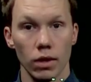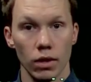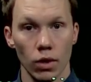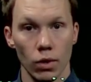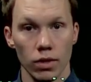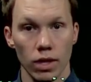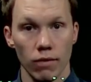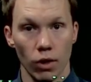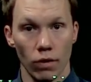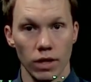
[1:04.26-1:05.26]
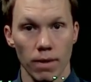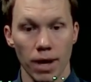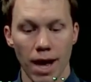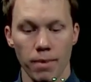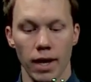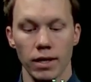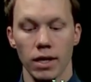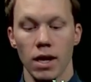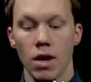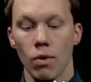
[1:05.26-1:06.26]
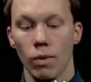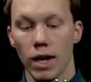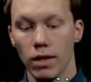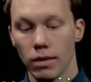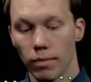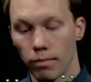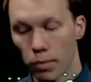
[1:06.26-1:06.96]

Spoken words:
those involved in the pi bond? Well,